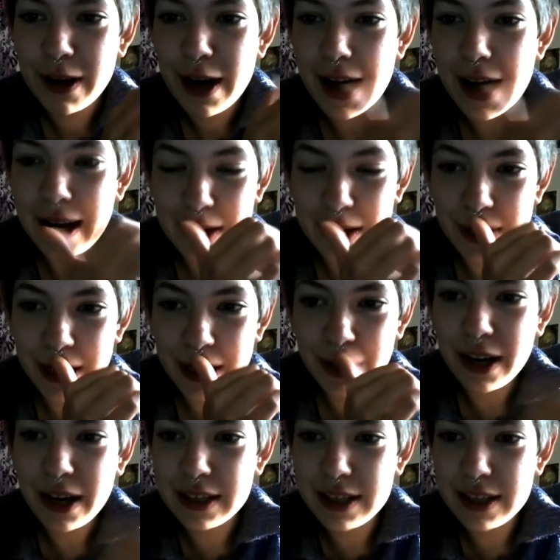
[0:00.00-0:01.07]
and he went and
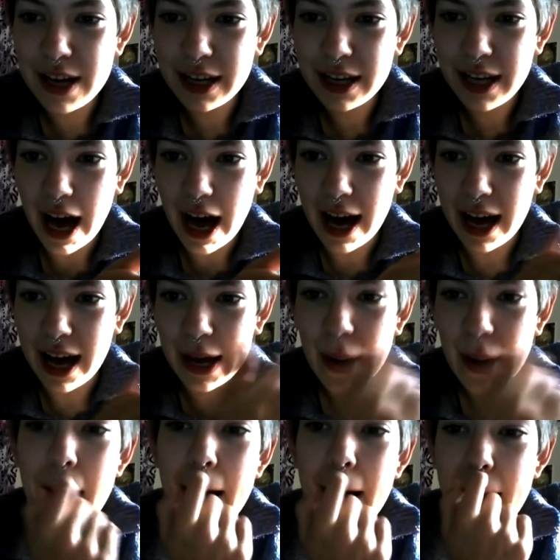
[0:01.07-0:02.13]
called Kai,
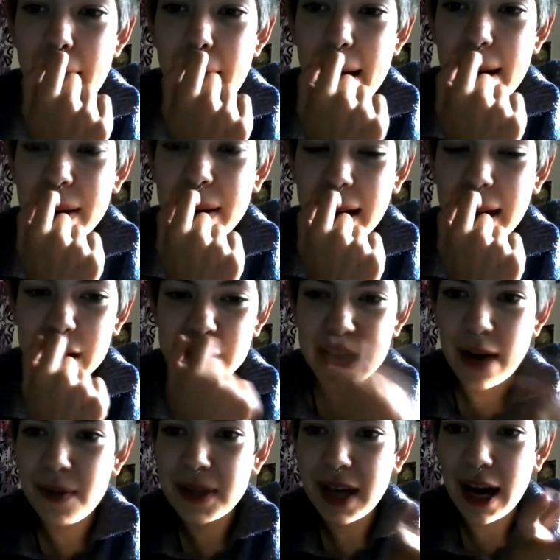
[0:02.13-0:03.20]
and he had a
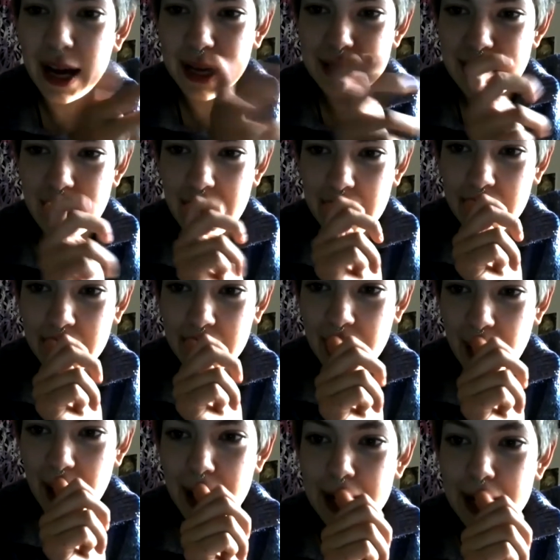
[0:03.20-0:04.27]
chat with Kai and Day,
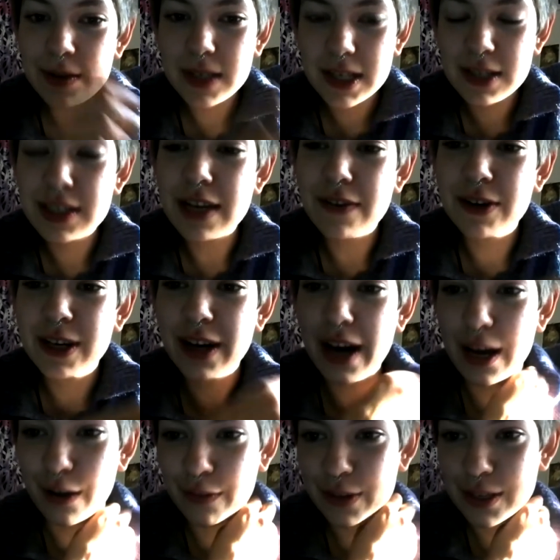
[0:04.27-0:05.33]
and it was their seven year
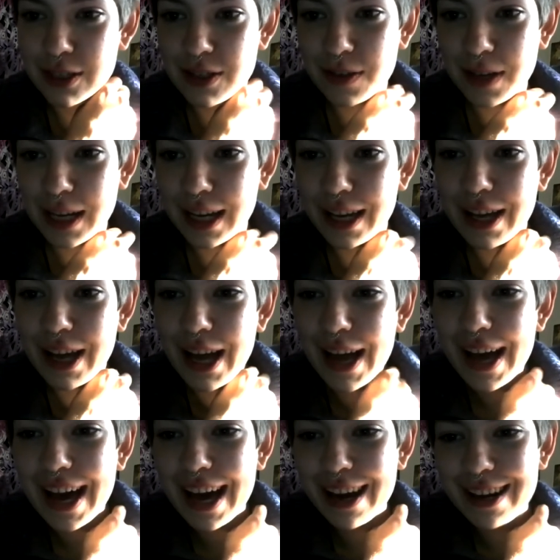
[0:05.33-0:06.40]
anniversary,
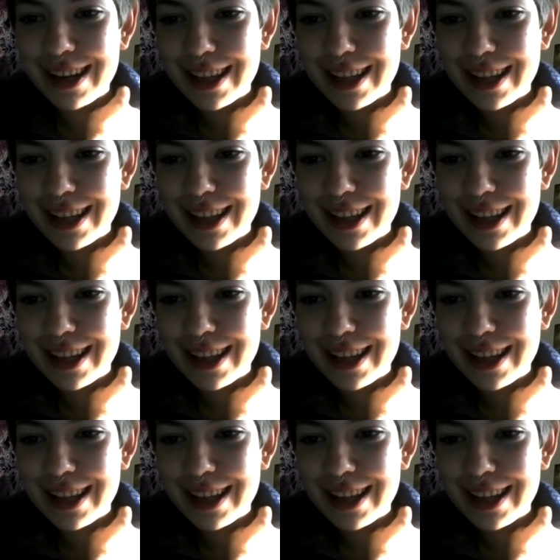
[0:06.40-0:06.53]
I don't know.